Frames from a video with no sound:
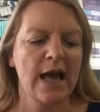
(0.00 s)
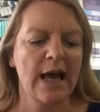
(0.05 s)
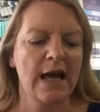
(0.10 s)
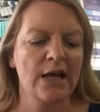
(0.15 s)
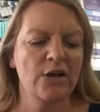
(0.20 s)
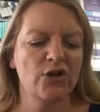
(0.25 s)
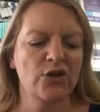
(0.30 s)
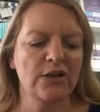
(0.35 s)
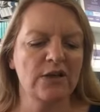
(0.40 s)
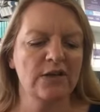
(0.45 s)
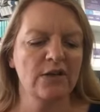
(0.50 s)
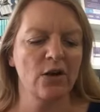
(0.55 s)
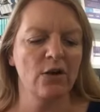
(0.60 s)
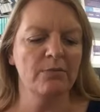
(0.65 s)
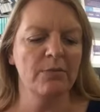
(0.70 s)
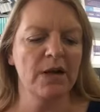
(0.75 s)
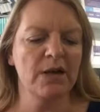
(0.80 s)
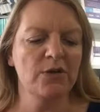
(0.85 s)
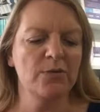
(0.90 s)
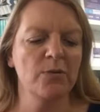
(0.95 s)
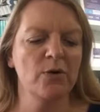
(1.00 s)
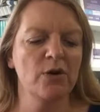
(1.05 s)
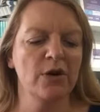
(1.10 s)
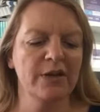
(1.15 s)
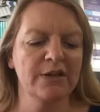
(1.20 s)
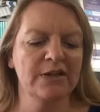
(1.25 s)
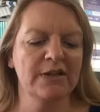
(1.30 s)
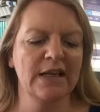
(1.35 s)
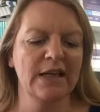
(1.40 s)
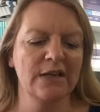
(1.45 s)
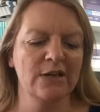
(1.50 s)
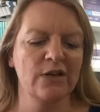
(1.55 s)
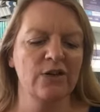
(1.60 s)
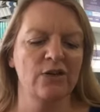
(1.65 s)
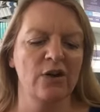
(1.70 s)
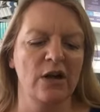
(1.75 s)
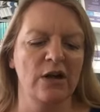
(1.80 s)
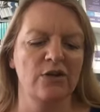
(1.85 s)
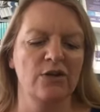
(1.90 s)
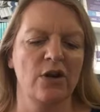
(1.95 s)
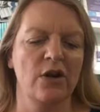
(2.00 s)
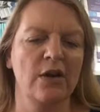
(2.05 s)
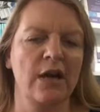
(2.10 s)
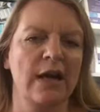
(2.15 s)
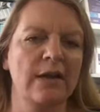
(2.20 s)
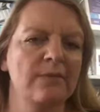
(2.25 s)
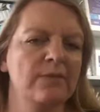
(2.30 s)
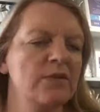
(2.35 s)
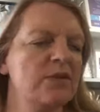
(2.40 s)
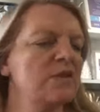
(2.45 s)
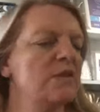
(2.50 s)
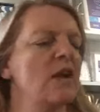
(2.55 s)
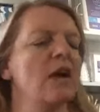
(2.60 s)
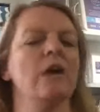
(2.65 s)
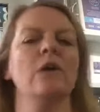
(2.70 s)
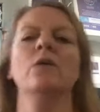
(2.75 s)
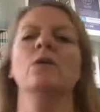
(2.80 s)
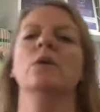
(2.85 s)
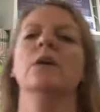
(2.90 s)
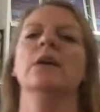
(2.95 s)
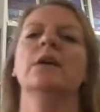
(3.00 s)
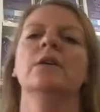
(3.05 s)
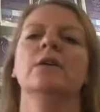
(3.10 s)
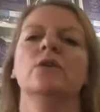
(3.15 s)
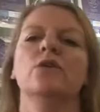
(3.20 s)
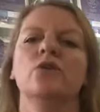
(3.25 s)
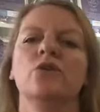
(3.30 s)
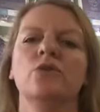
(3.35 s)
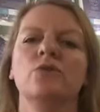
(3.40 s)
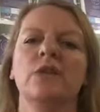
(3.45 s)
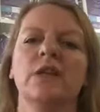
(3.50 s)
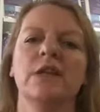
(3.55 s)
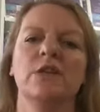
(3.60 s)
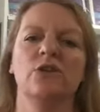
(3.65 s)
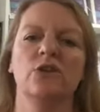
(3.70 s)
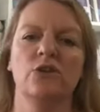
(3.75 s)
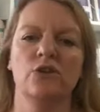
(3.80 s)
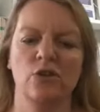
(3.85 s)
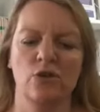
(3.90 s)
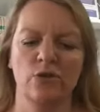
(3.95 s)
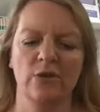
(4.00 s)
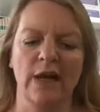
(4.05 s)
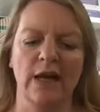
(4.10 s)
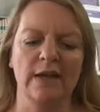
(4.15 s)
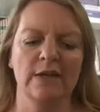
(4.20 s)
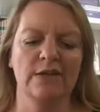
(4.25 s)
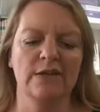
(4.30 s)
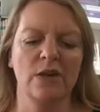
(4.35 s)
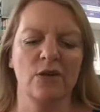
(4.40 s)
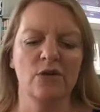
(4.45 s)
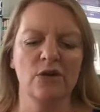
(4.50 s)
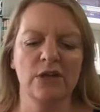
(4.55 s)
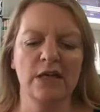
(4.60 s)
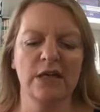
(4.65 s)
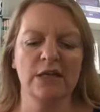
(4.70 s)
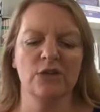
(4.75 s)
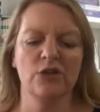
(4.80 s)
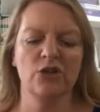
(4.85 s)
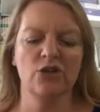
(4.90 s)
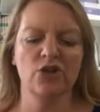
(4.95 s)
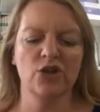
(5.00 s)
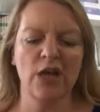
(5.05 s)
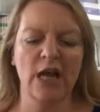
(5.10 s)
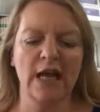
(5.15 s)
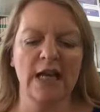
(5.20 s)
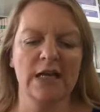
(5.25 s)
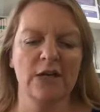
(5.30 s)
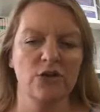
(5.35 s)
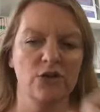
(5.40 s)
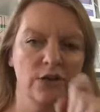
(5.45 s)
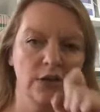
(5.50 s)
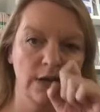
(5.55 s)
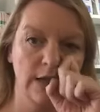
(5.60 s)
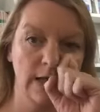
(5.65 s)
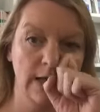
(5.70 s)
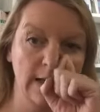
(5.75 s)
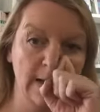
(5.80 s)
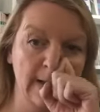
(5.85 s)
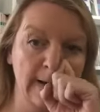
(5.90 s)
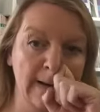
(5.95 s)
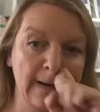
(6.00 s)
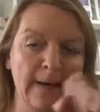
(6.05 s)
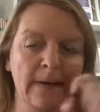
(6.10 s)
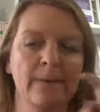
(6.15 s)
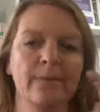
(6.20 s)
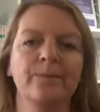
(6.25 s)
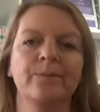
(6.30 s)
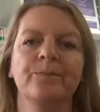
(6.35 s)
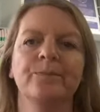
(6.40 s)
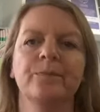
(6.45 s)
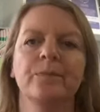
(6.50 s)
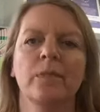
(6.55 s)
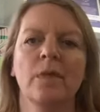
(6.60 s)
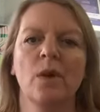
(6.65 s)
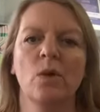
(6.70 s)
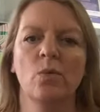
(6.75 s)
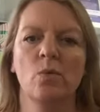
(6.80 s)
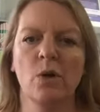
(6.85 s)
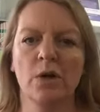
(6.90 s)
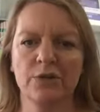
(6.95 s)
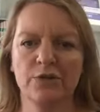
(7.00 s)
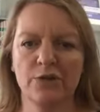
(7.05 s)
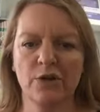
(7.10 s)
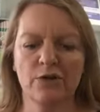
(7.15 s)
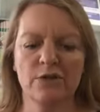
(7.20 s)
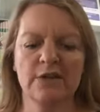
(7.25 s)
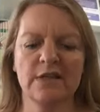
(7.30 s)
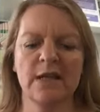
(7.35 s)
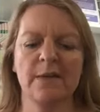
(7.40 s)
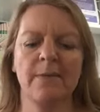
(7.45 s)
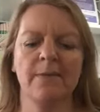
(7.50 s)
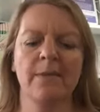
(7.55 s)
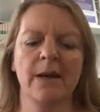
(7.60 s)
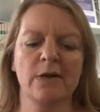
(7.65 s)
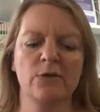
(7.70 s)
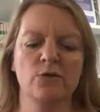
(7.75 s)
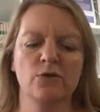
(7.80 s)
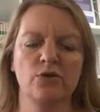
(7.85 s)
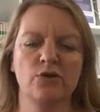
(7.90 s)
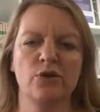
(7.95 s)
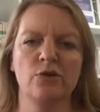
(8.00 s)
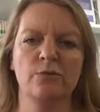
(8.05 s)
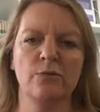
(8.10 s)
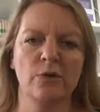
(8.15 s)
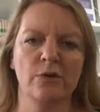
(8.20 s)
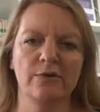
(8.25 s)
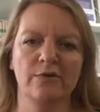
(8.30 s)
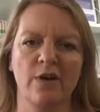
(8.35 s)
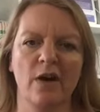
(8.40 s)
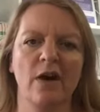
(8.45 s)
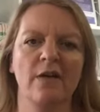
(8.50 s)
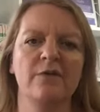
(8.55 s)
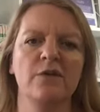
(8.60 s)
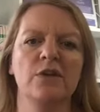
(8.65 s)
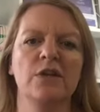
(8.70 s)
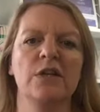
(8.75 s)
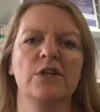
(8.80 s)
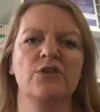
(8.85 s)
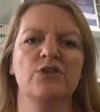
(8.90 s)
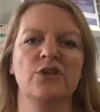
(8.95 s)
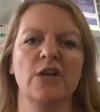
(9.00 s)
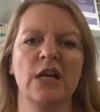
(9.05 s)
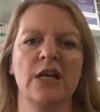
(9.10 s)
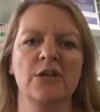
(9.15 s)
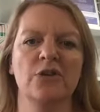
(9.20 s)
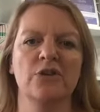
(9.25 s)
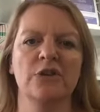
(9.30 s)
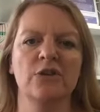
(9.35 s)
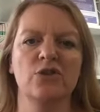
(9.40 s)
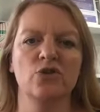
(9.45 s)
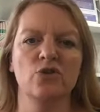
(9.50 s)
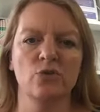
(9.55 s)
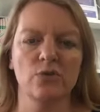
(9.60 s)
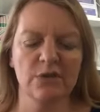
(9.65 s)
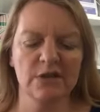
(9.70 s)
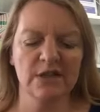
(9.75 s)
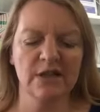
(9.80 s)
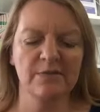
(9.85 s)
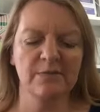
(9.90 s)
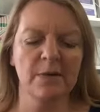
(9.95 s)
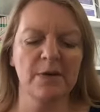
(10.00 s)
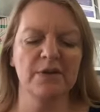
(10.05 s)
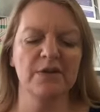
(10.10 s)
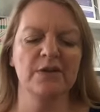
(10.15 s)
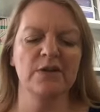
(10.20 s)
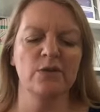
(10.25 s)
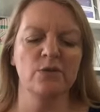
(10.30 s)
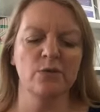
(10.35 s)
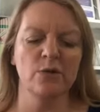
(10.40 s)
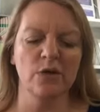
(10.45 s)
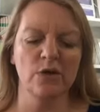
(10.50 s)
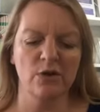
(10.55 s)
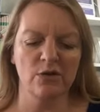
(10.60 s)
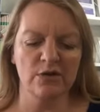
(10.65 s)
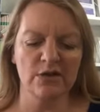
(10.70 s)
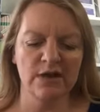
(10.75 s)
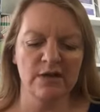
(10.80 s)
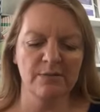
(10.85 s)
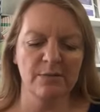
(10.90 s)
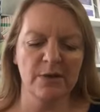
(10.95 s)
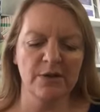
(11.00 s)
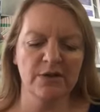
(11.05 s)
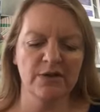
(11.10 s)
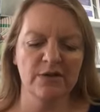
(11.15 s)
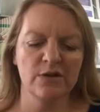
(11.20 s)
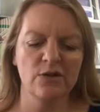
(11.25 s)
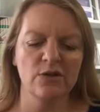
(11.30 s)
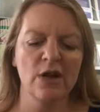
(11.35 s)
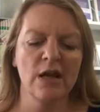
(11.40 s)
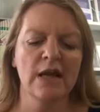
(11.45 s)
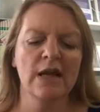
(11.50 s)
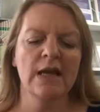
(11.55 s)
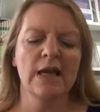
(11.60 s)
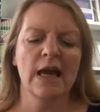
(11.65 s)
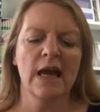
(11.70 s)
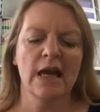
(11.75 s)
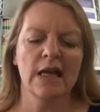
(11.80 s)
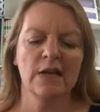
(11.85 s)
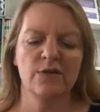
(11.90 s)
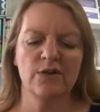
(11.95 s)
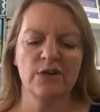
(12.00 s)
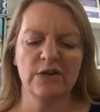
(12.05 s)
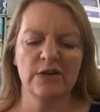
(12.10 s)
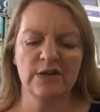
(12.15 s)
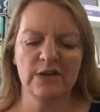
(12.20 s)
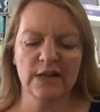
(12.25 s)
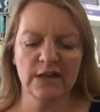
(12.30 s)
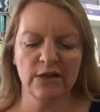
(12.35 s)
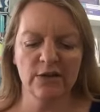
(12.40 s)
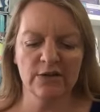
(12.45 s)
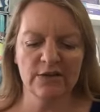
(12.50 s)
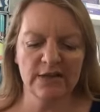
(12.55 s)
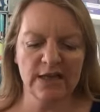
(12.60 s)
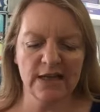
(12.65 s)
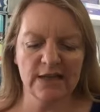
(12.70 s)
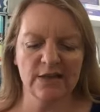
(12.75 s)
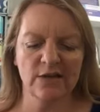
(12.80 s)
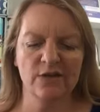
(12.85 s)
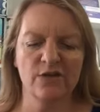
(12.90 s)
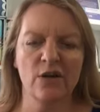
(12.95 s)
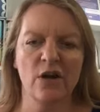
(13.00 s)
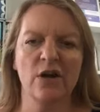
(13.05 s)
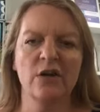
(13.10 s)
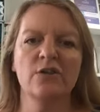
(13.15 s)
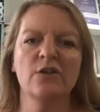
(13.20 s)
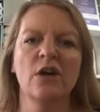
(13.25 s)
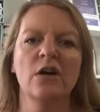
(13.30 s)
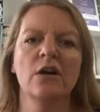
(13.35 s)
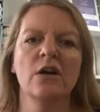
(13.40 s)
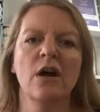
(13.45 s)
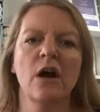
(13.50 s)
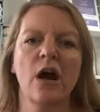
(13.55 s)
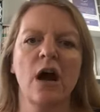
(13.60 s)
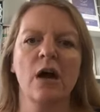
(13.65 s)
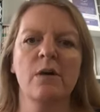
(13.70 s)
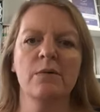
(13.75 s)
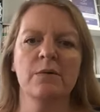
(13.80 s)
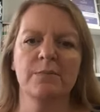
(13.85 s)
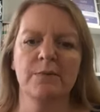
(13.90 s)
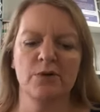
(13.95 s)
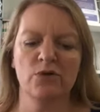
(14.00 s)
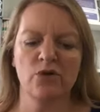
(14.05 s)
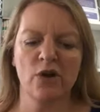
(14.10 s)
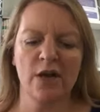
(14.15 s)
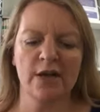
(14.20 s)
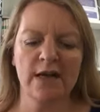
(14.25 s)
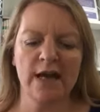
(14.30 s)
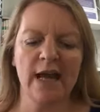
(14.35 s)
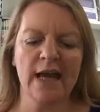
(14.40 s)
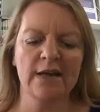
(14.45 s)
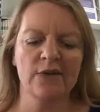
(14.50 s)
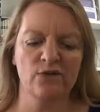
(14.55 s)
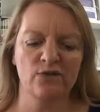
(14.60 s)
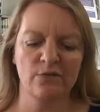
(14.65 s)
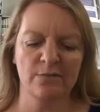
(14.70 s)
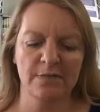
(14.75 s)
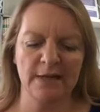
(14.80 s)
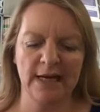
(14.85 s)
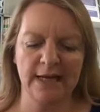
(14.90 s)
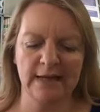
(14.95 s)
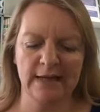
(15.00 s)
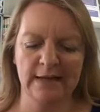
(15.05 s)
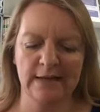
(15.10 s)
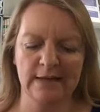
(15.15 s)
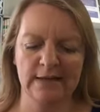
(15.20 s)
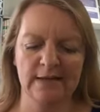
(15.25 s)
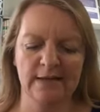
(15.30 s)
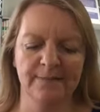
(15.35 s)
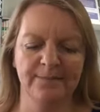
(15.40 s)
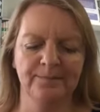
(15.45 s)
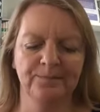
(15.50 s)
She's much more unsettled at night. Okay, so you need to do that. So you need to change the 1 tog sleeping bag to 2.5. You need to change the short sleeve bodysuit to a long sleeve bodysuit. And if she's still unsettled at night, I would be trying extra blankets.